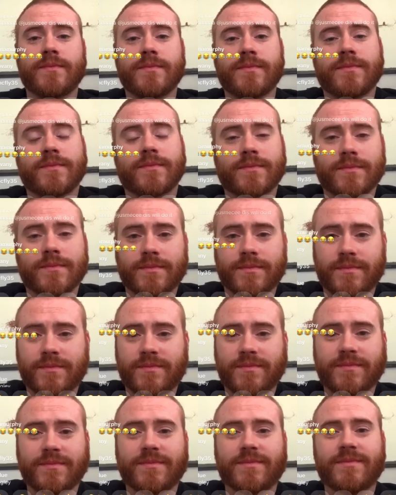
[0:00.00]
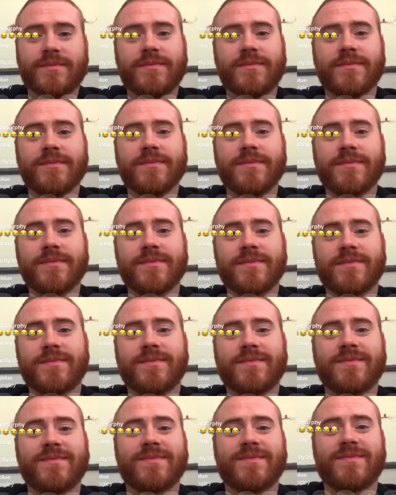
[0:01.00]

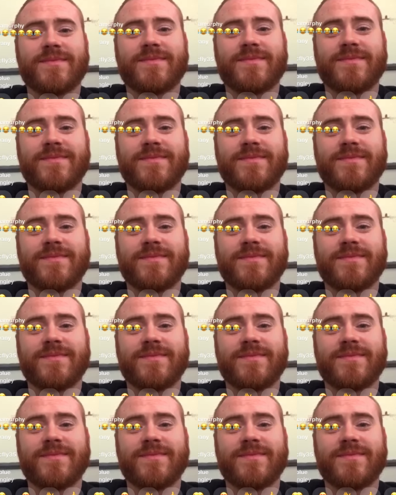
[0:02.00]
[no speech]